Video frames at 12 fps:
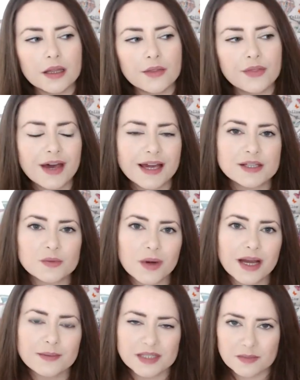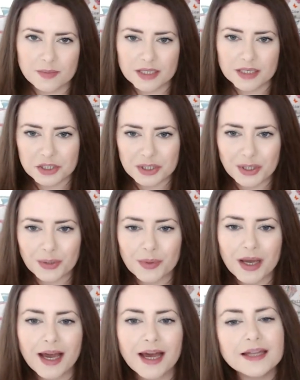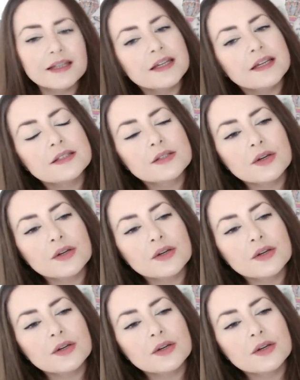that is what I'm stepping into, and it's